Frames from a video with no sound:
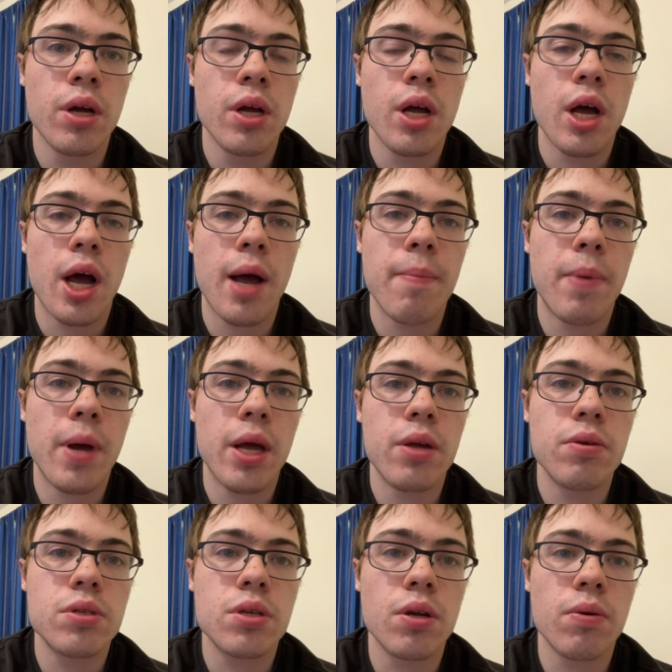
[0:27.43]
I bet
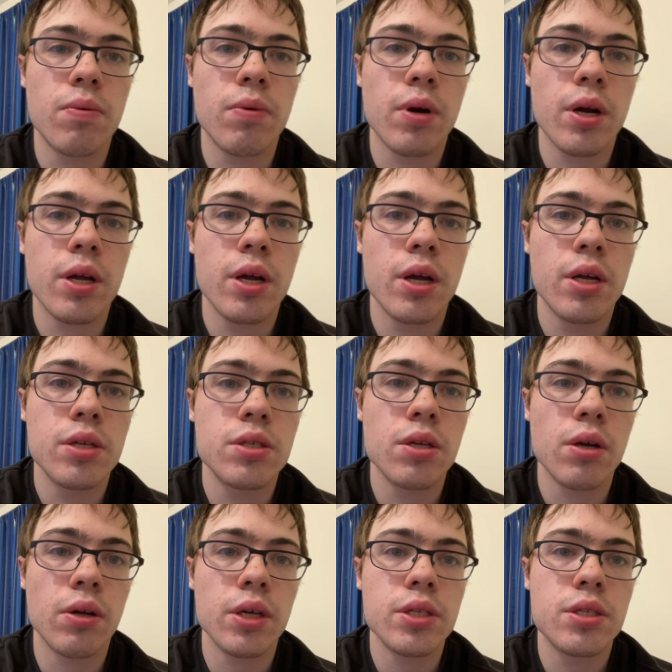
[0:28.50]
you it's going to work.
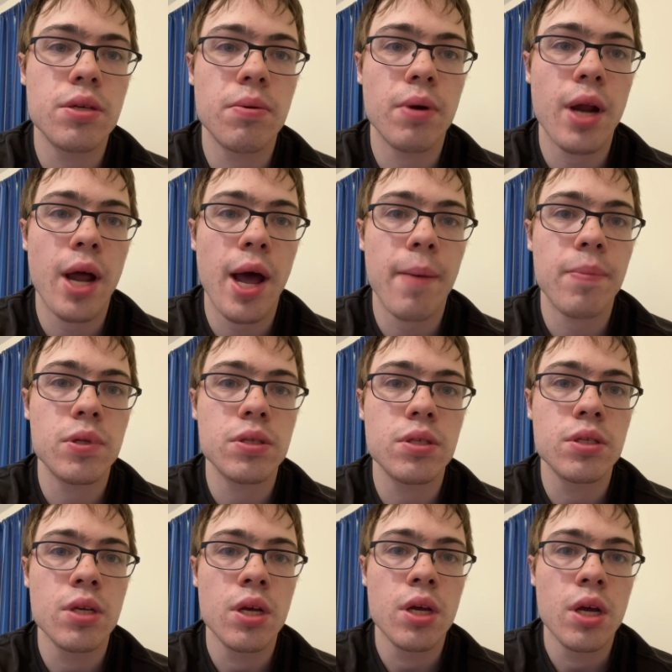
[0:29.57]
So let's see what
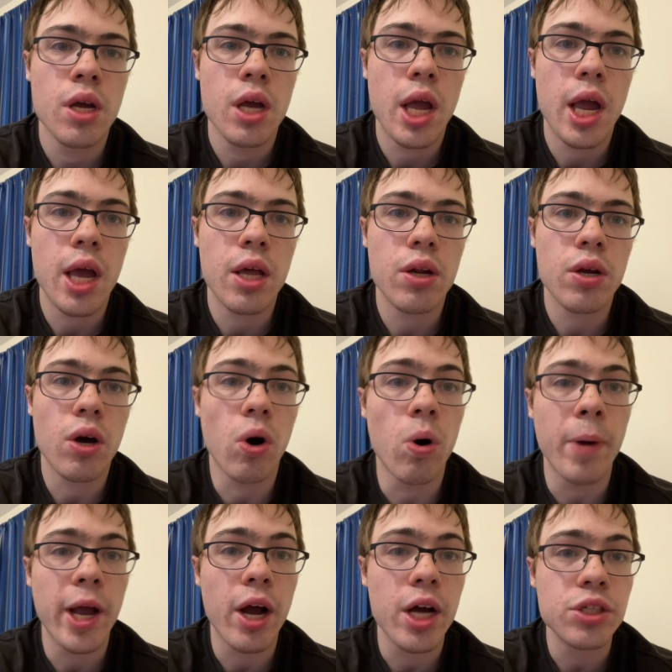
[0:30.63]
happens. And oh
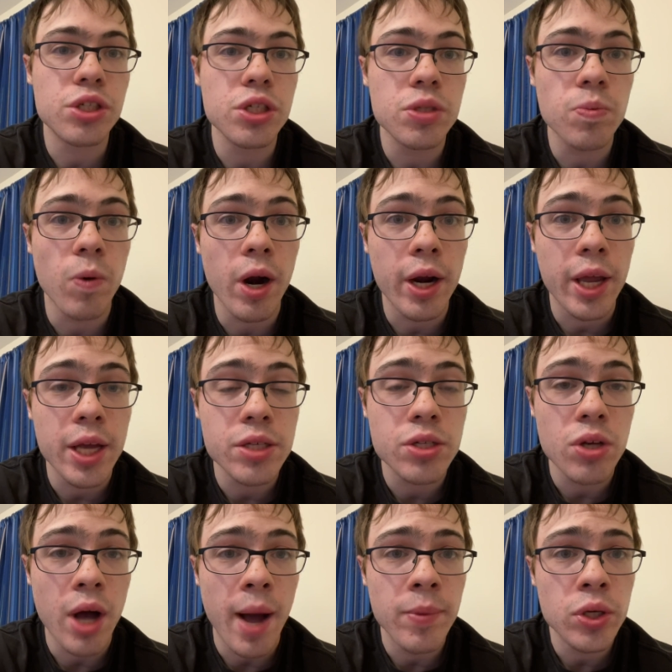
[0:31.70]
my gosh, it's working!
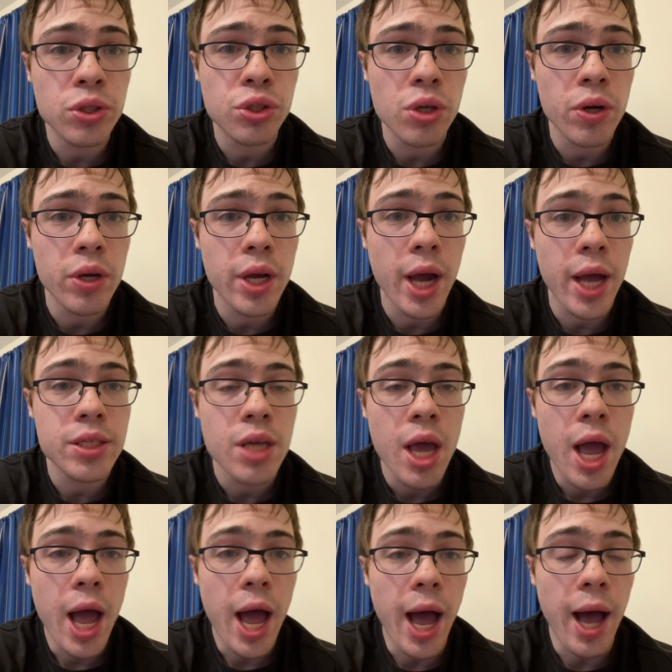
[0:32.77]
So I'm going to show you guys
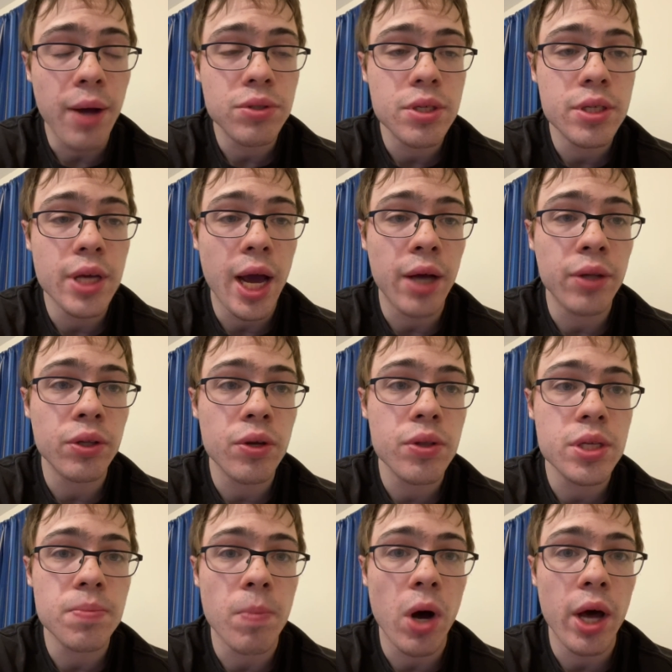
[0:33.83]
how to download
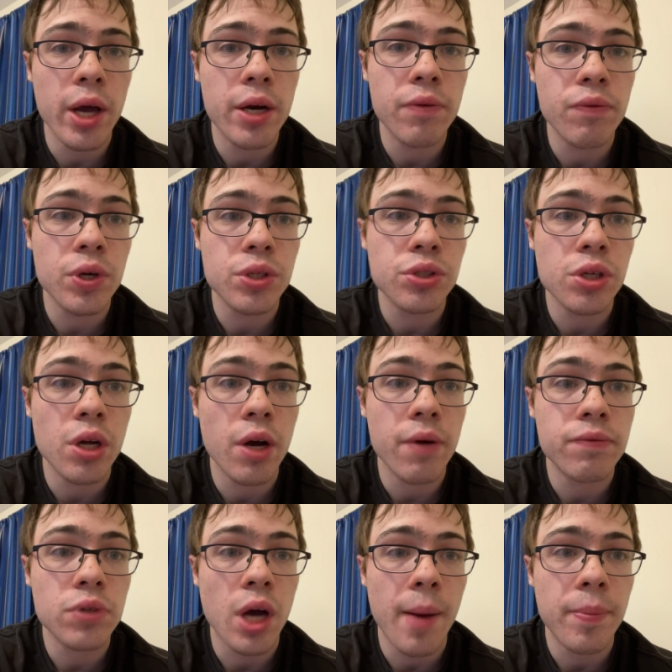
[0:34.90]
this modded version
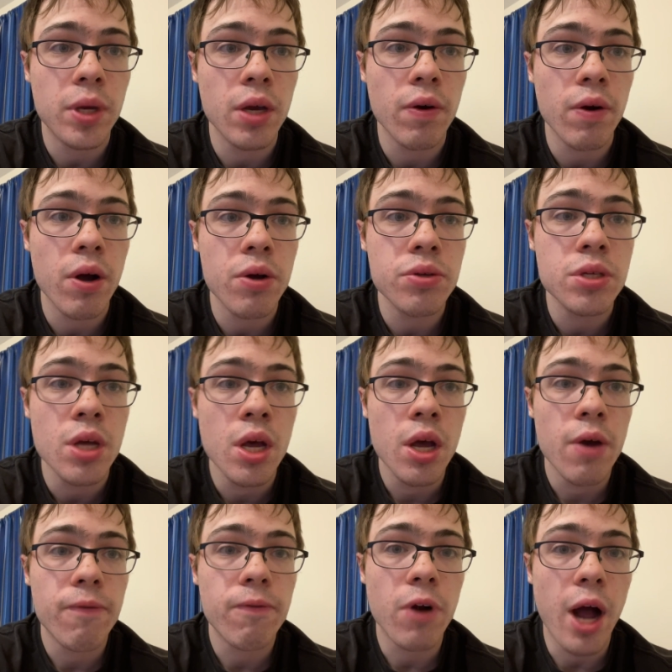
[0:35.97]
of Top Heroes
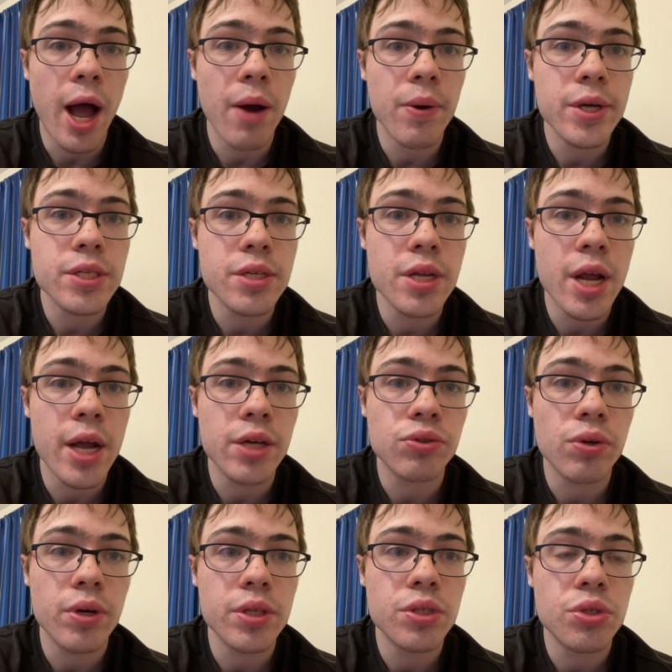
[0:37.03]
for iOS and
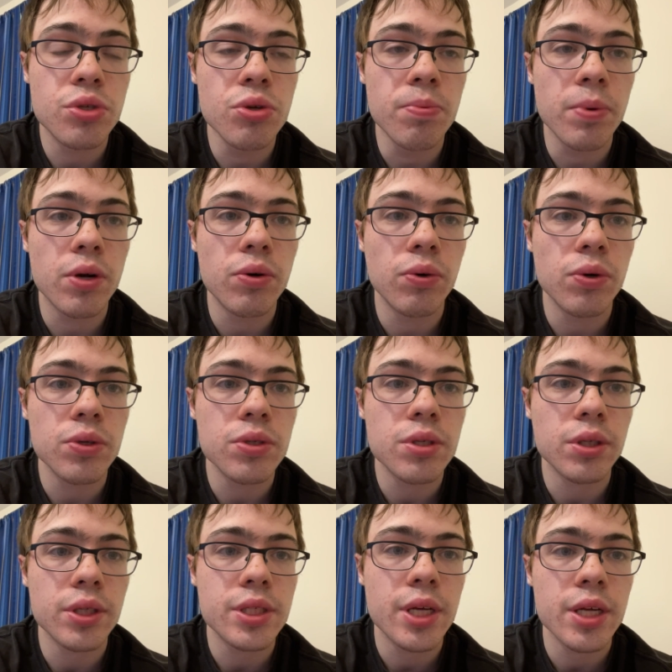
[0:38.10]
Android. Super cool.
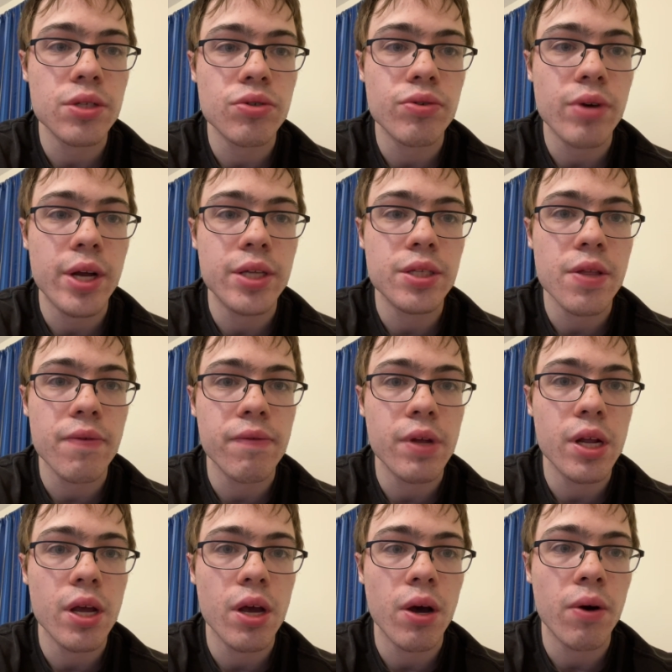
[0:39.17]
So let's get straight into the
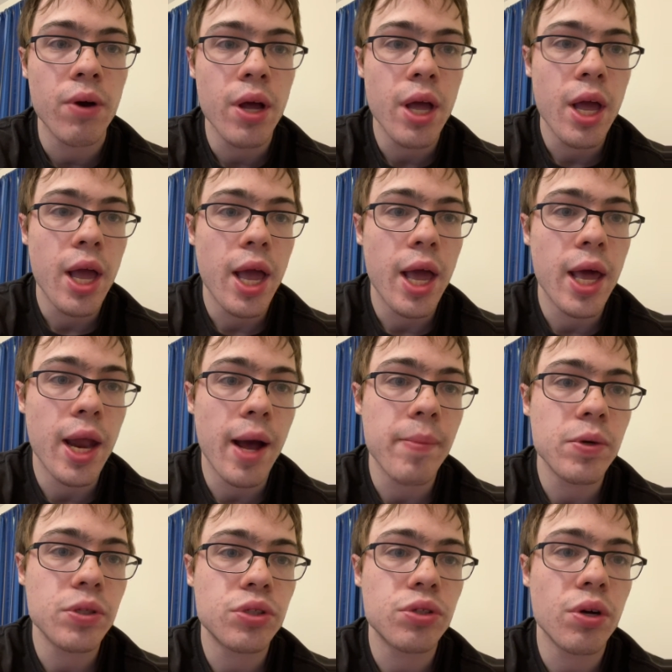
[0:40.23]
video. And I'm
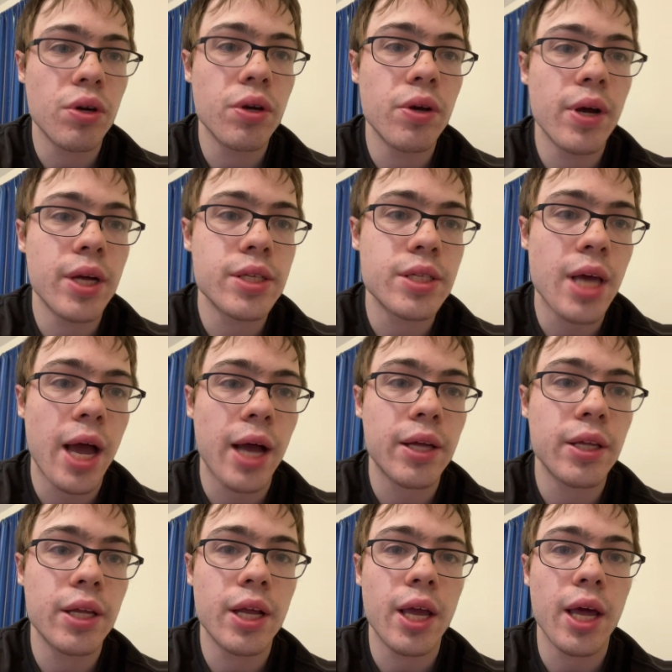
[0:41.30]
going to show you
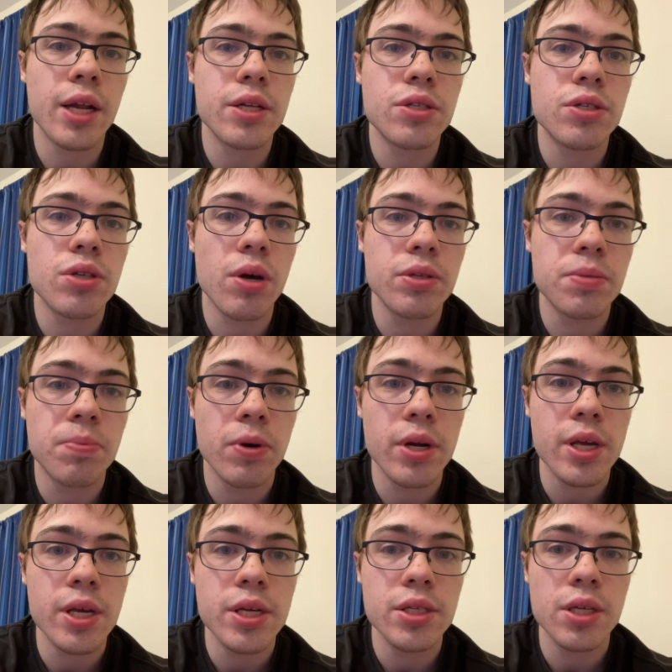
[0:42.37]
exactly to get it. So it's
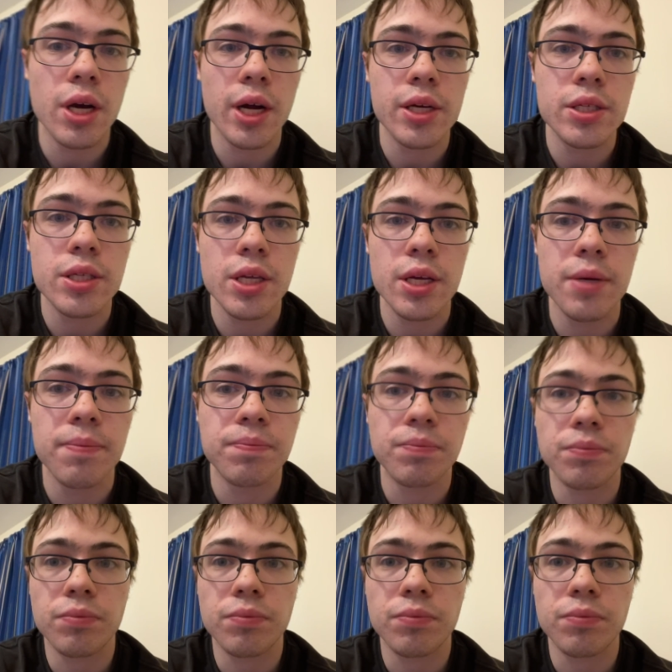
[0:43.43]
pretty easy, honestly.